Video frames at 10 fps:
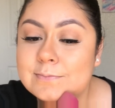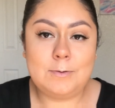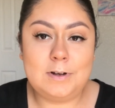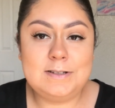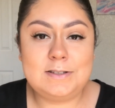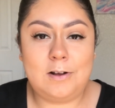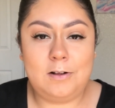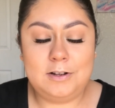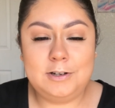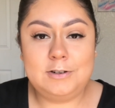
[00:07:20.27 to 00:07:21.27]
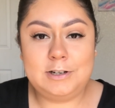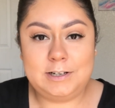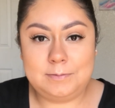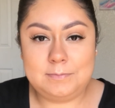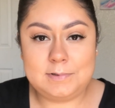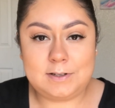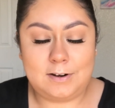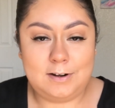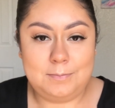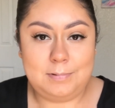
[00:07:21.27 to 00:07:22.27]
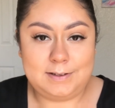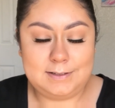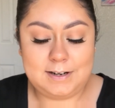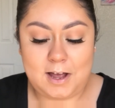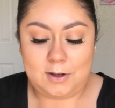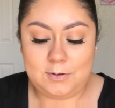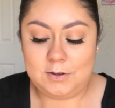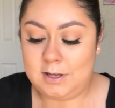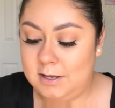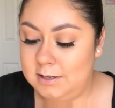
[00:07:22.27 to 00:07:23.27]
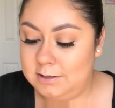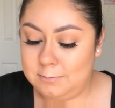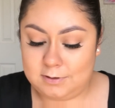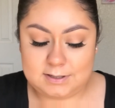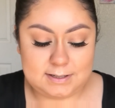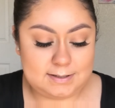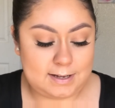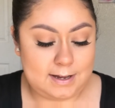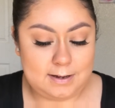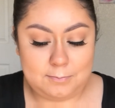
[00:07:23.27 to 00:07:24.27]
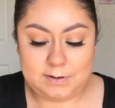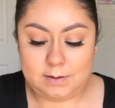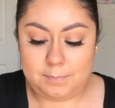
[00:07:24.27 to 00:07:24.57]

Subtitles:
Once all your creams are blended out, you want to set with the